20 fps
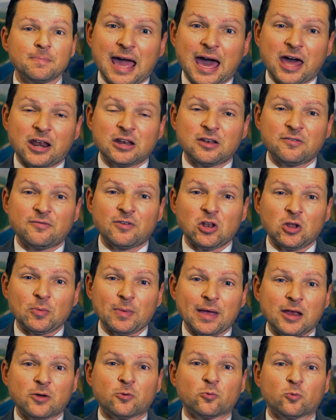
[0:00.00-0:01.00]
how to
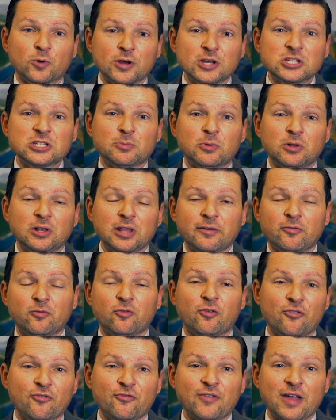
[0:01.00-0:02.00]
develop a reasonable
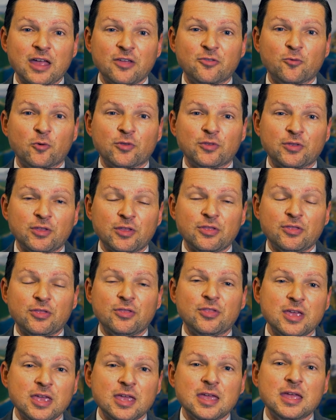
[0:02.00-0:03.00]
level of faith within
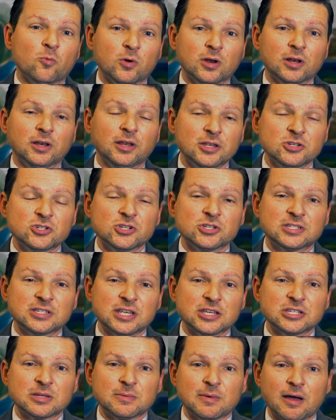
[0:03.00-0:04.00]
the religious
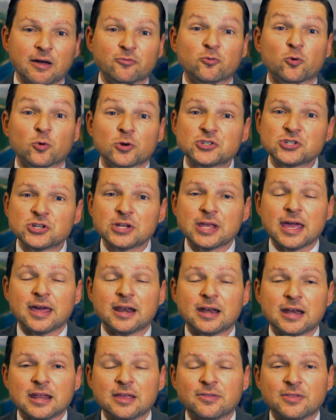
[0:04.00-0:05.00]
system of
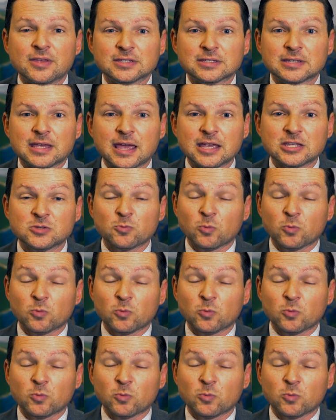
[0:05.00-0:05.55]
Christianity in this case.